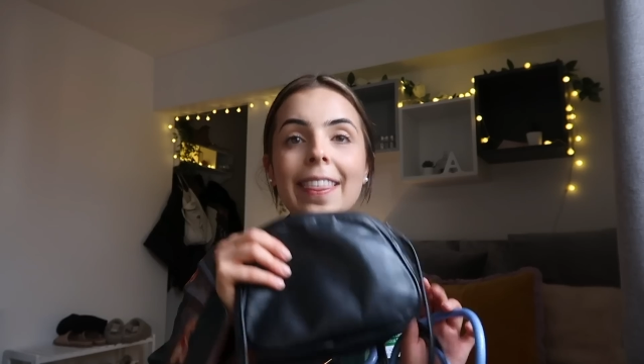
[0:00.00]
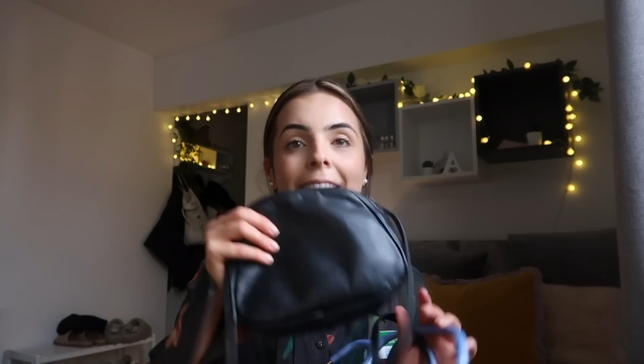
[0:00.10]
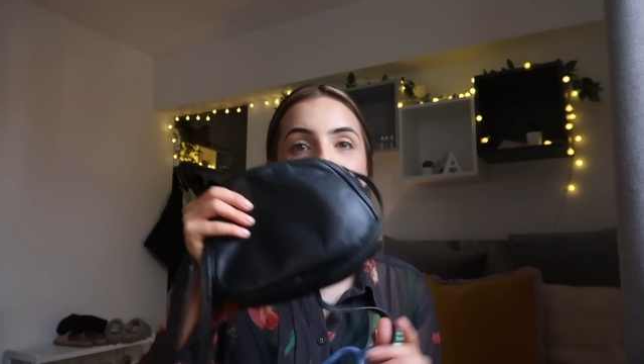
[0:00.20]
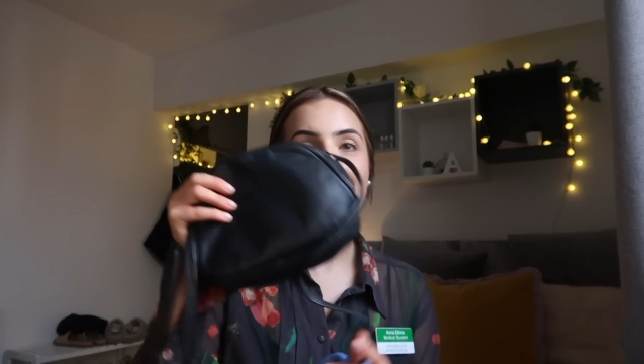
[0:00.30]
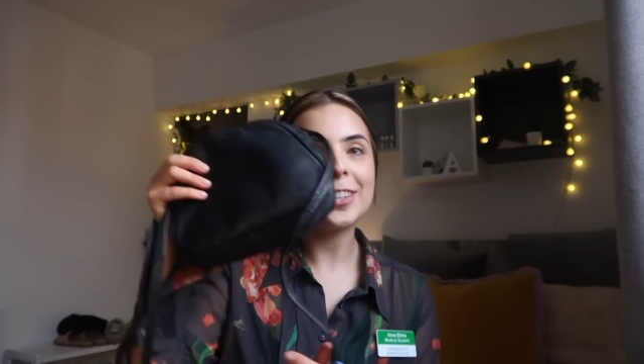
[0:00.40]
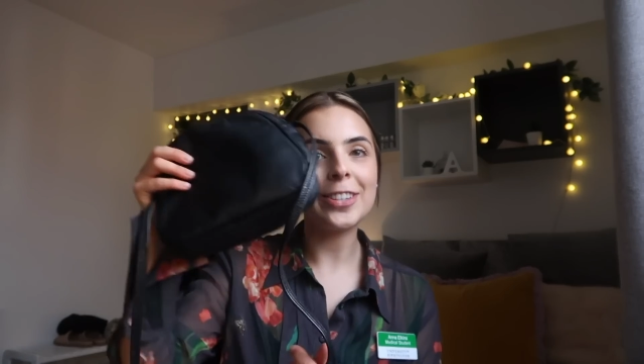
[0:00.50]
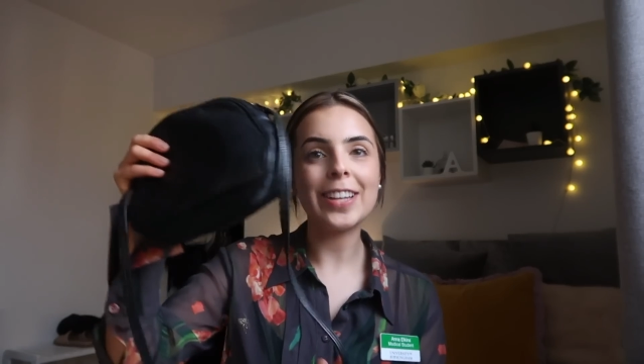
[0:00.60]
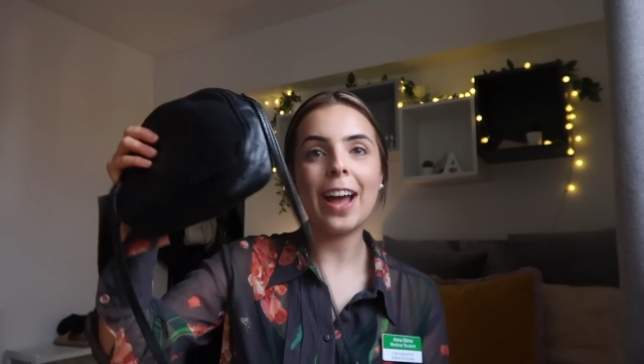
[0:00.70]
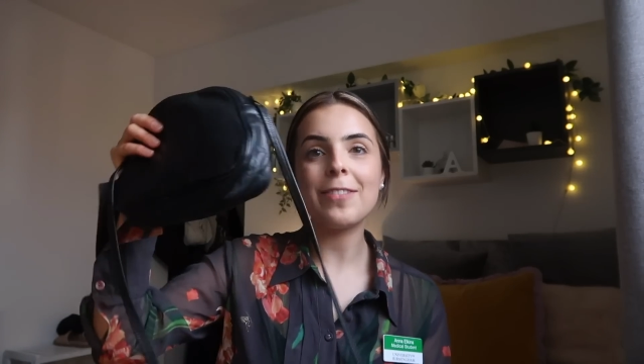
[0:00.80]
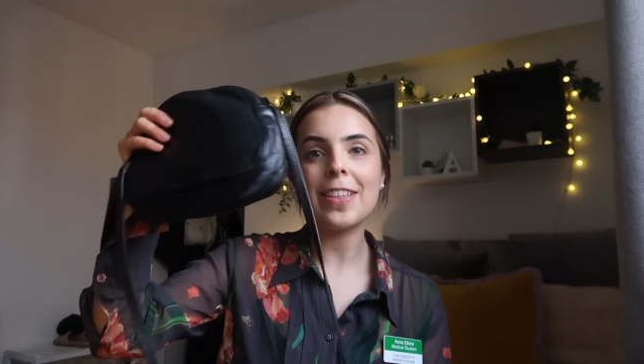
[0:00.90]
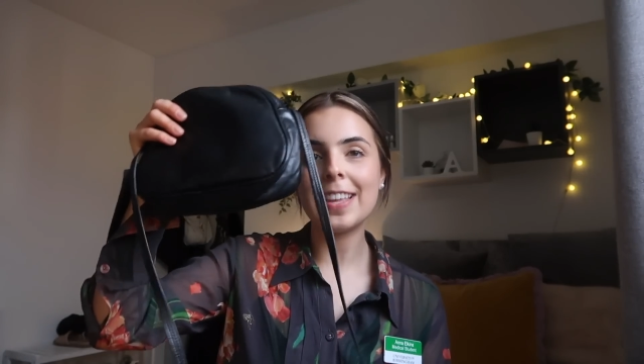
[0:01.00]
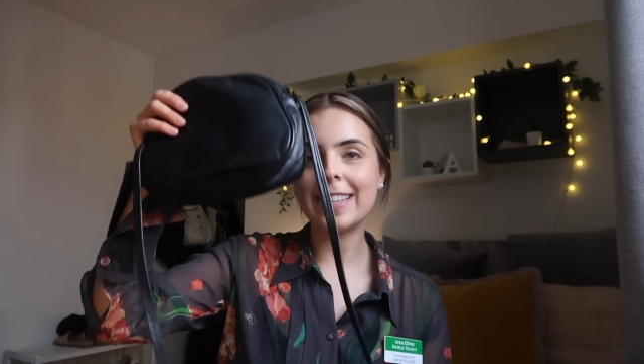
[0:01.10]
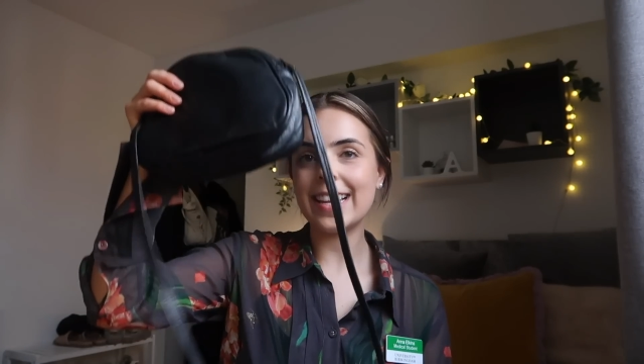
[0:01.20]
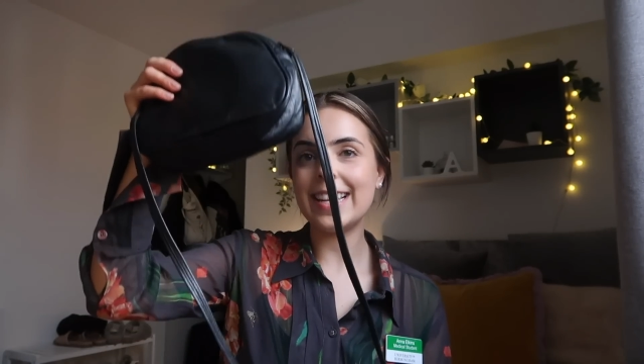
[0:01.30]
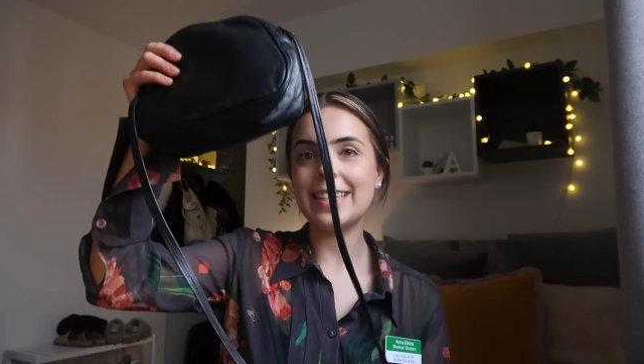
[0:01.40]
And then I just have
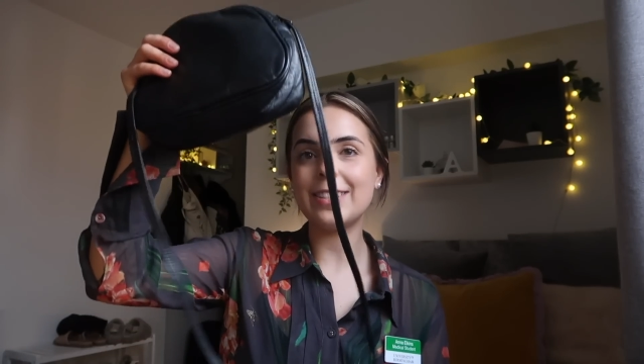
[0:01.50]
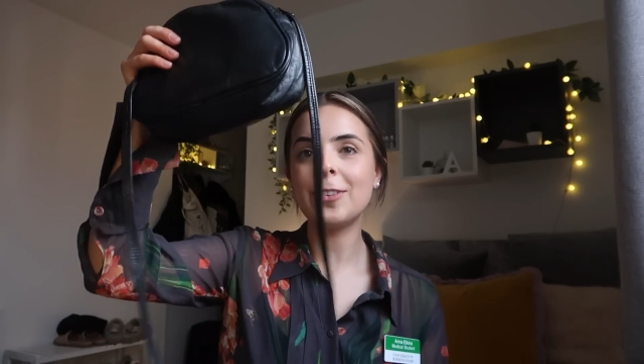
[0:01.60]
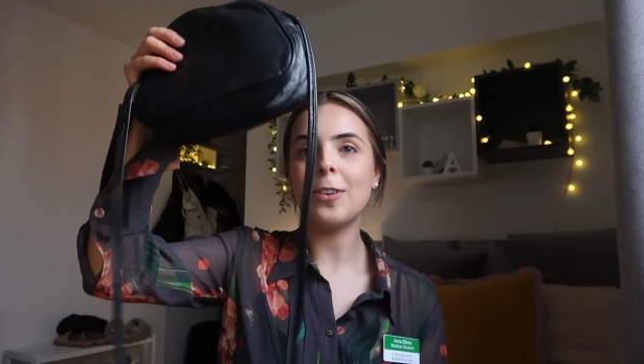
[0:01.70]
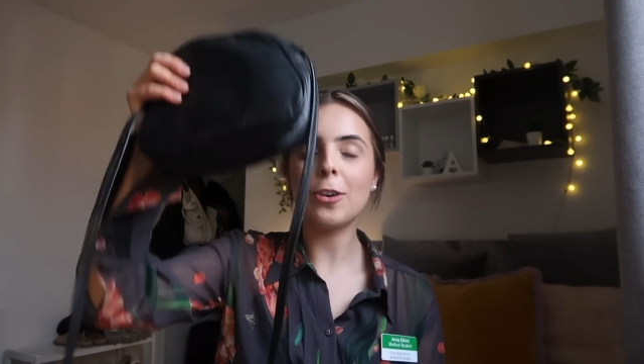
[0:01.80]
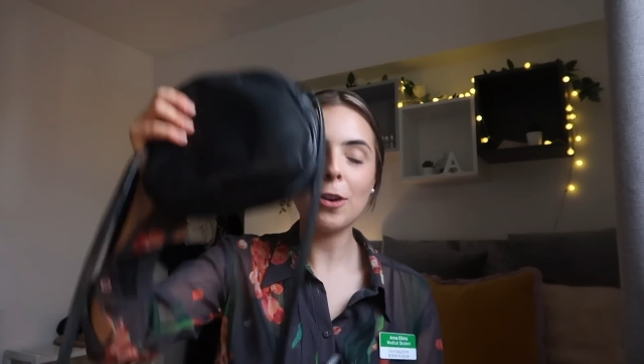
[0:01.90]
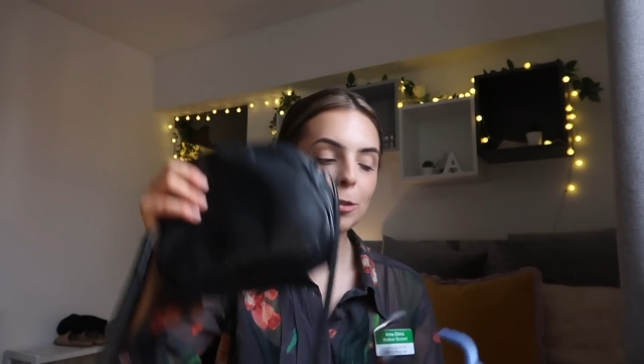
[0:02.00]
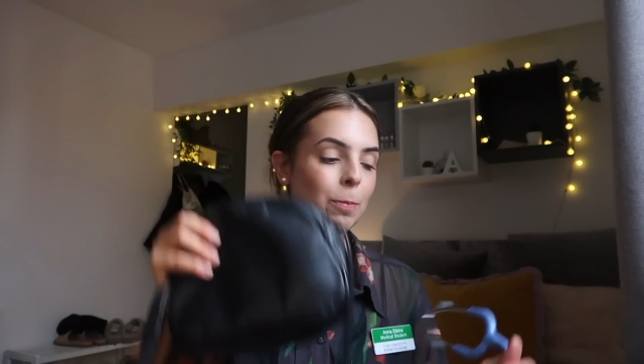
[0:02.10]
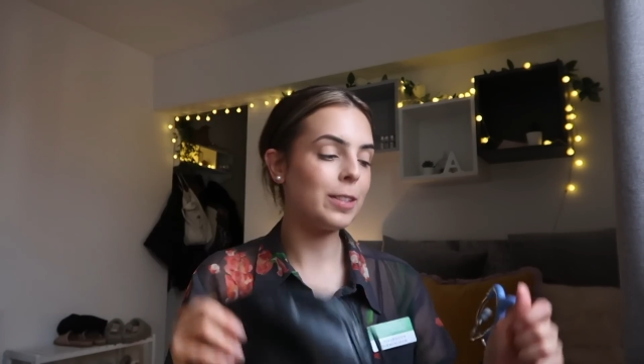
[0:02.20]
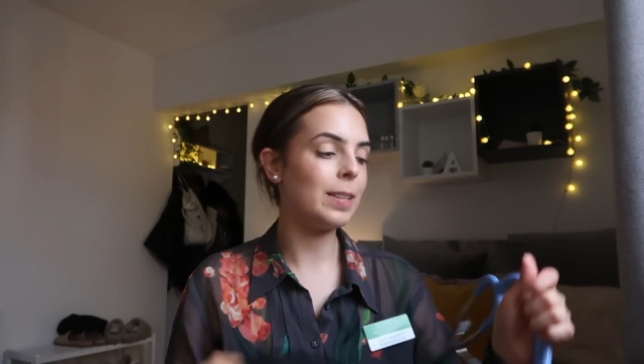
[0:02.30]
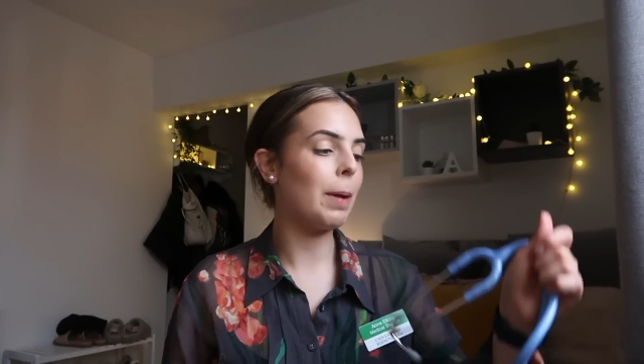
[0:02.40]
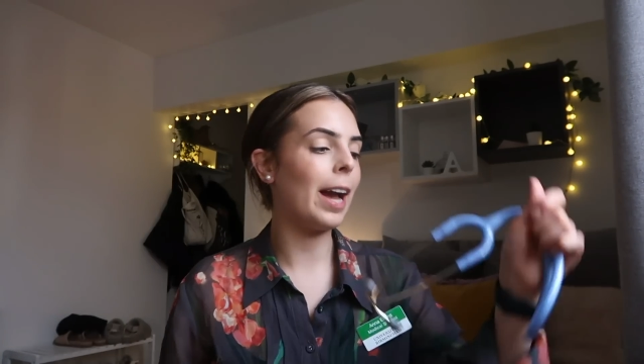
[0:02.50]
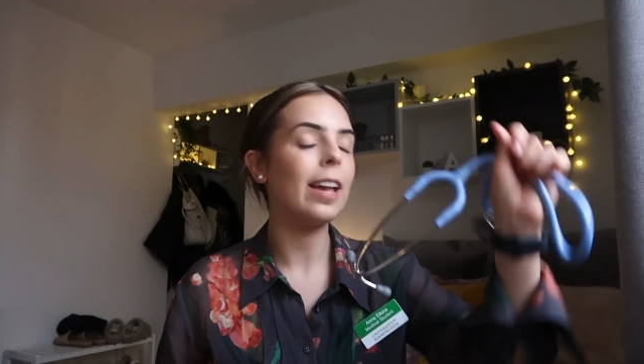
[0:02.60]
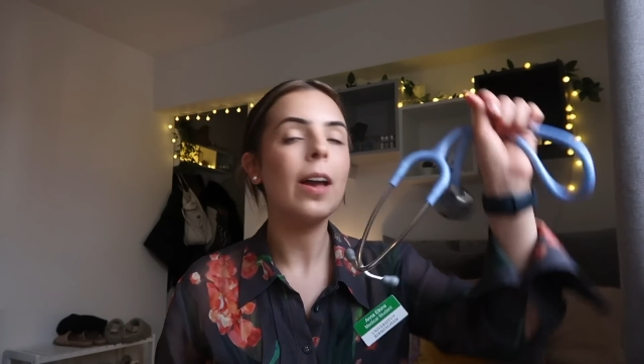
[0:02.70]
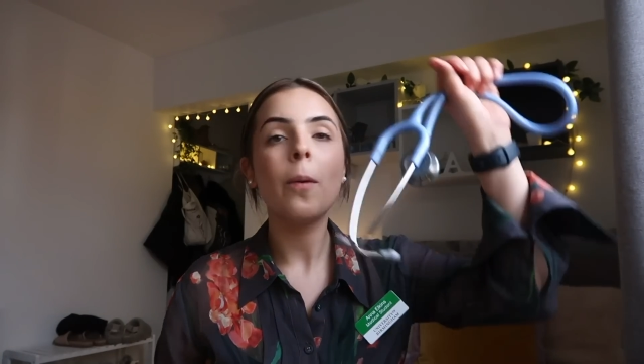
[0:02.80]
this little crossbody bag